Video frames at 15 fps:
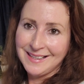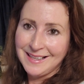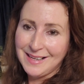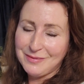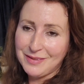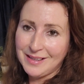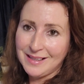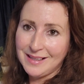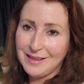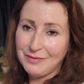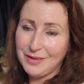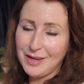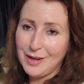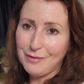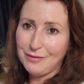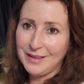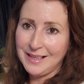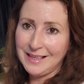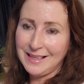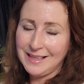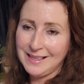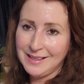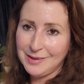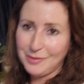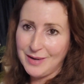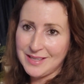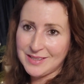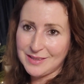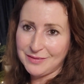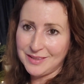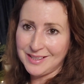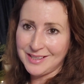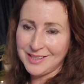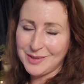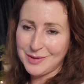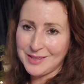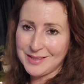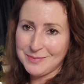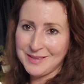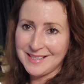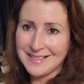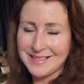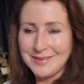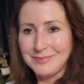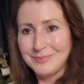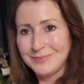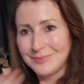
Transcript: Have a lovely rest of the Christmas.